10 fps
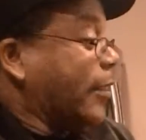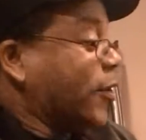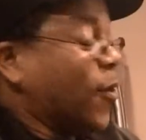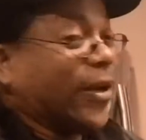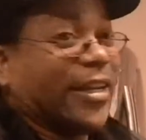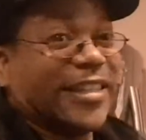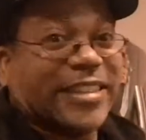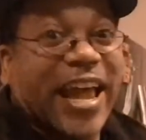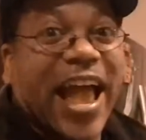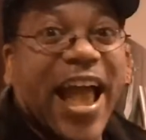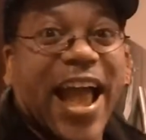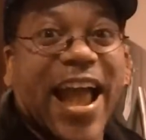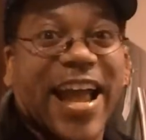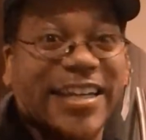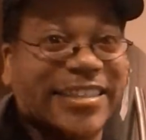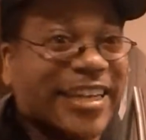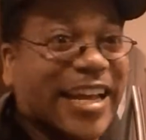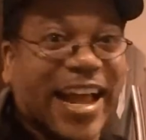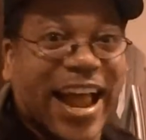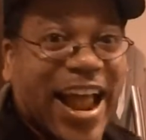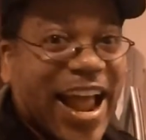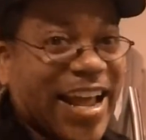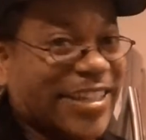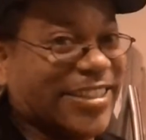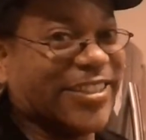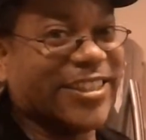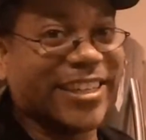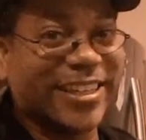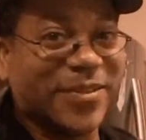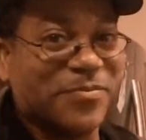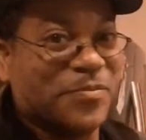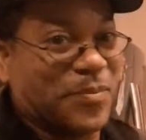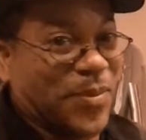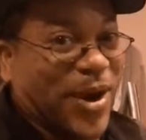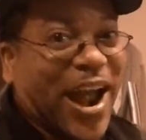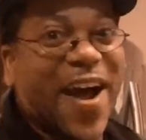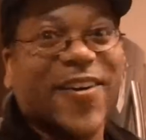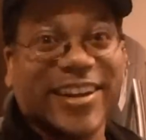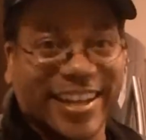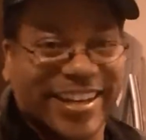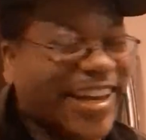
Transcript: no, it's hash, and you're gonna brown it.